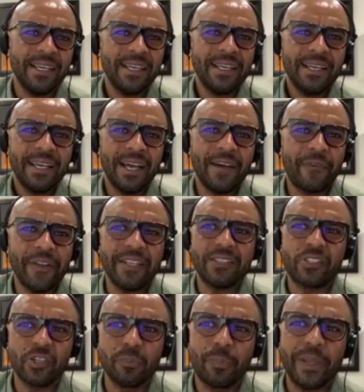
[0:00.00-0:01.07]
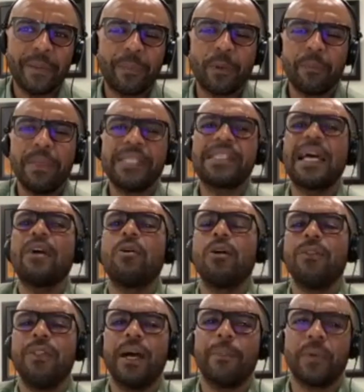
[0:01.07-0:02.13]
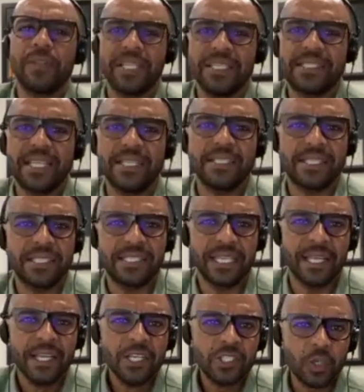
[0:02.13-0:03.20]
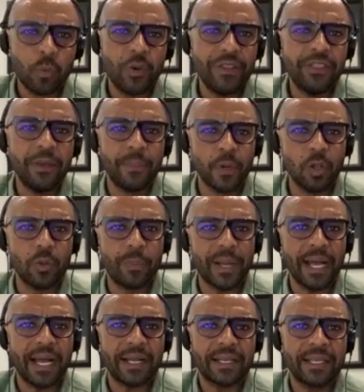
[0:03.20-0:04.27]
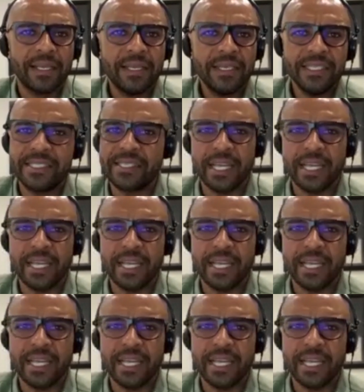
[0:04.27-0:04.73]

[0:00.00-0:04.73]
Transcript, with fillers: Yeah, I think some people miss out on that, but the intensity to win the ball back yeah.